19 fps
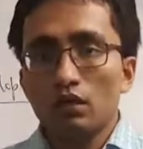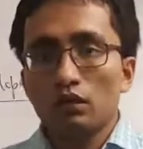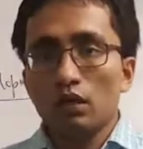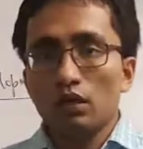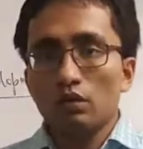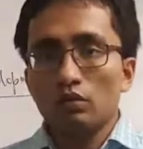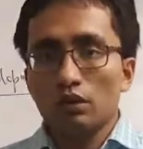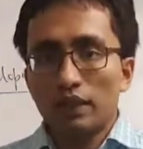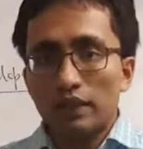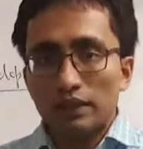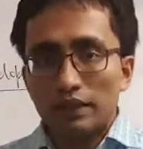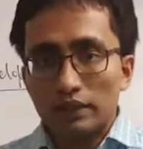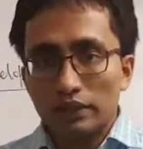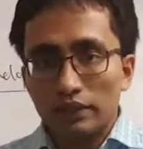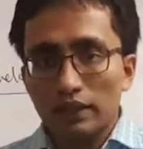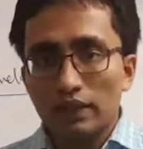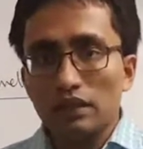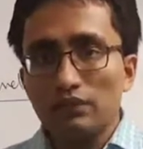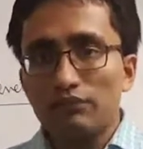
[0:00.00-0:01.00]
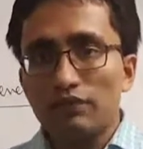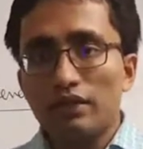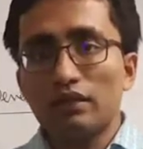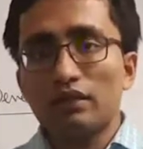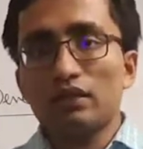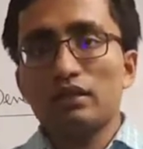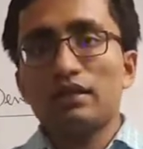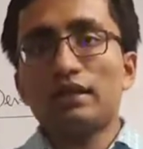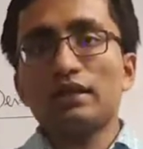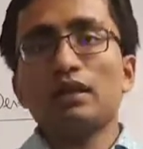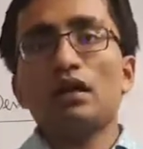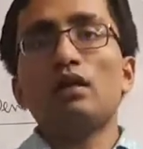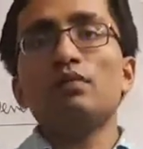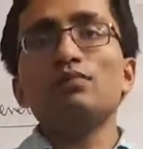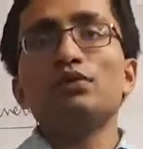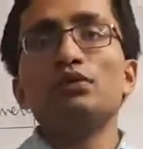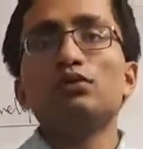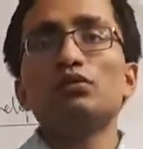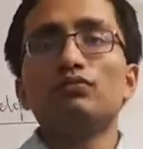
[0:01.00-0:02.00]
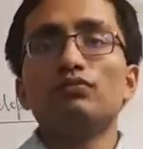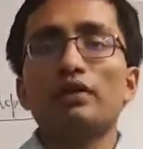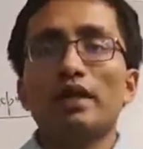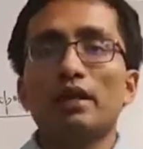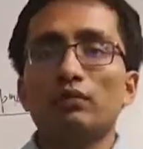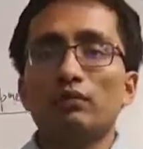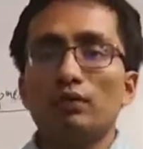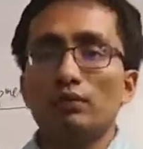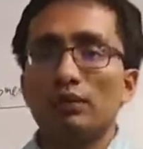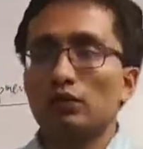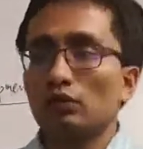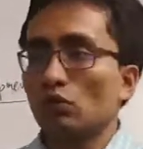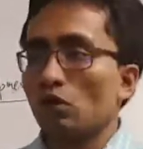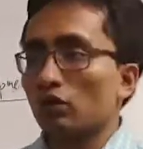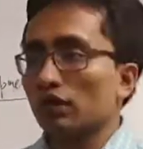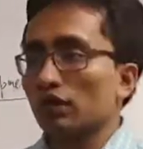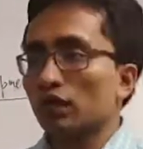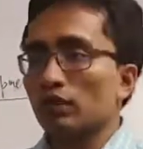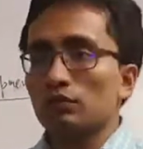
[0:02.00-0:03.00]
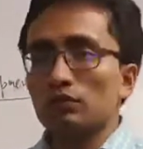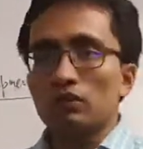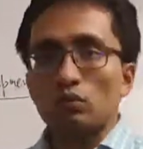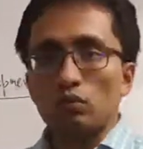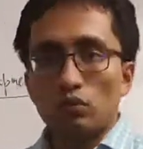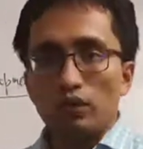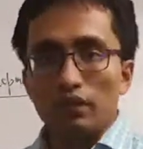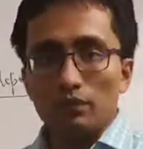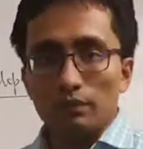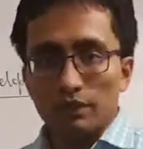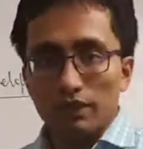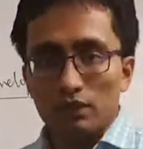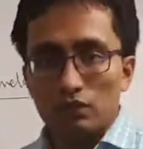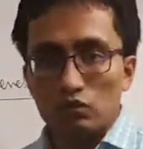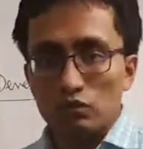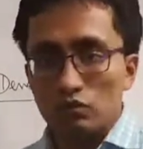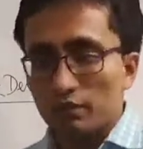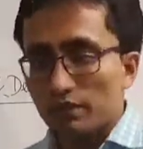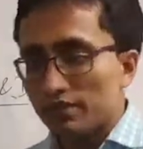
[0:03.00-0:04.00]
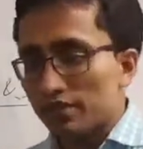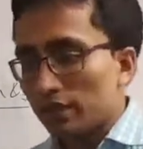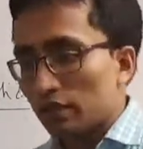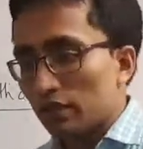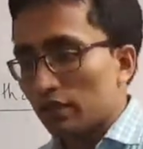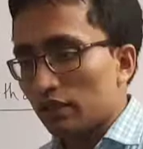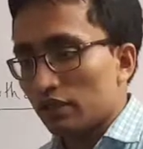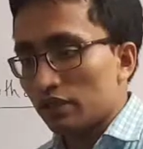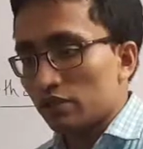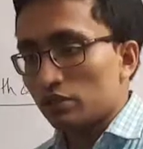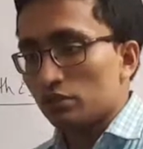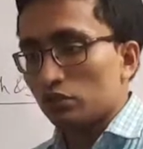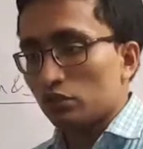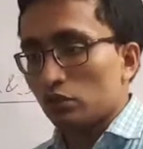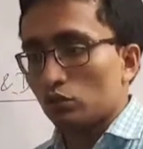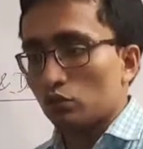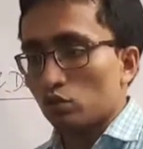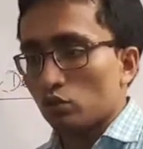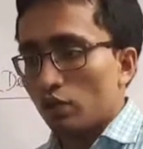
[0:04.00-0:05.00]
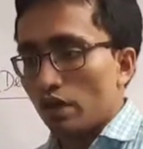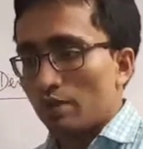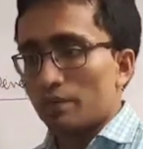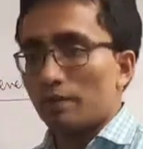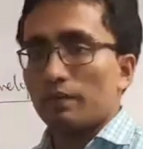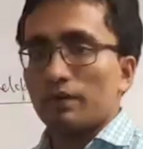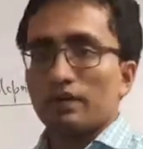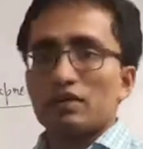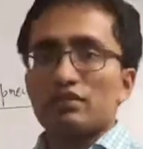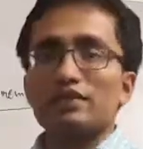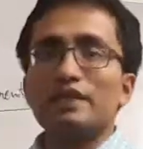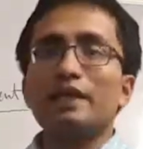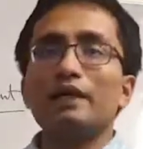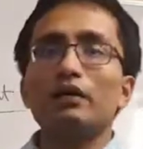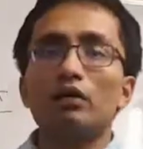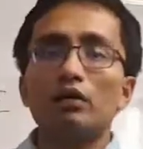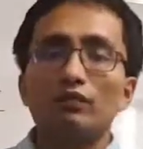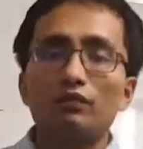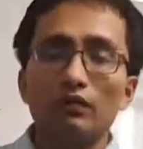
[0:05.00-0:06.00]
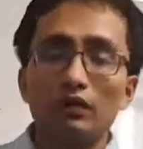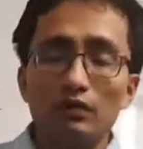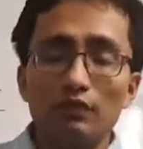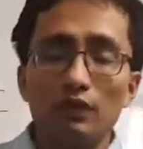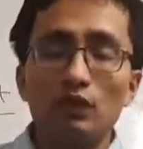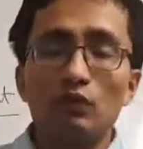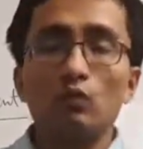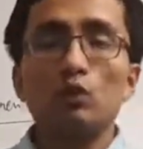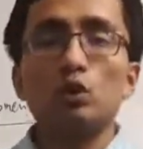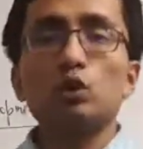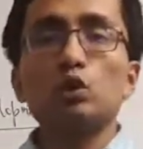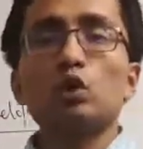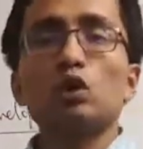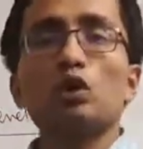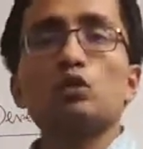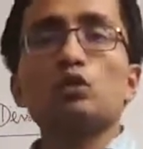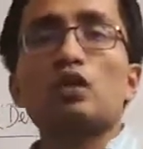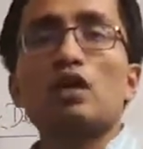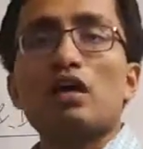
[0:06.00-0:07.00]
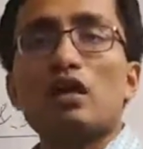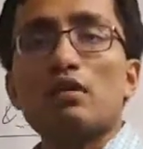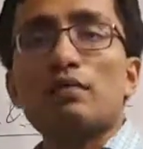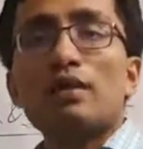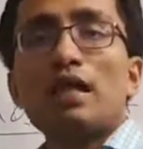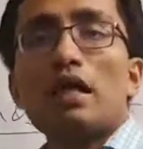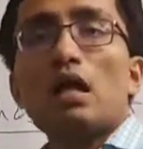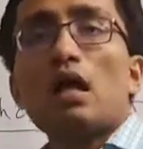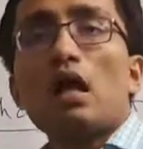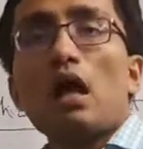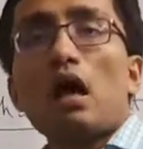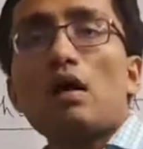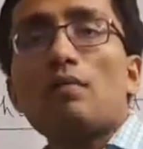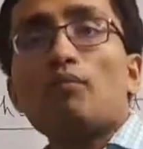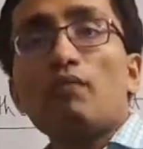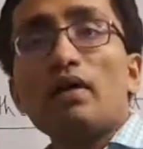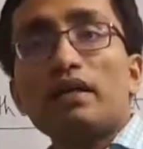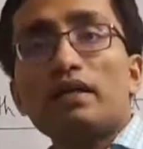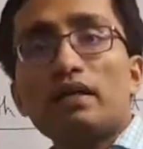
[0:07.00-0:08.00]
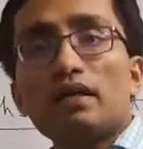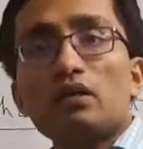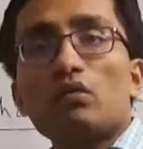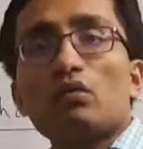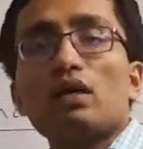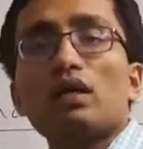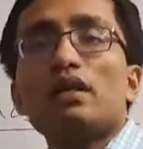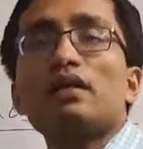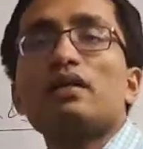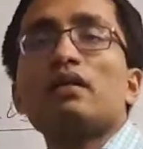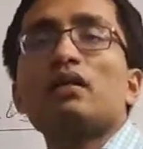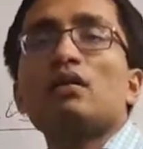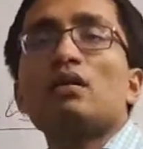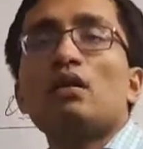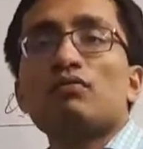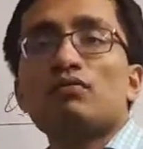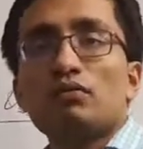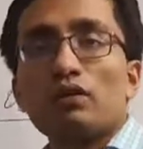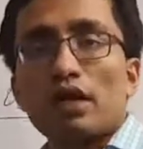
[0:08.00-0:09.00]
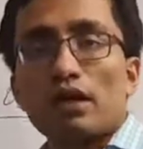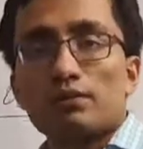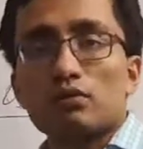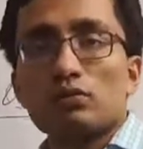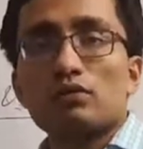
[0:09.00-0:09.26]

Now, a critical factor that comes into fact when we are talking about the well-being, so basically it is to have a better standard of living, we should also have a better quality of life.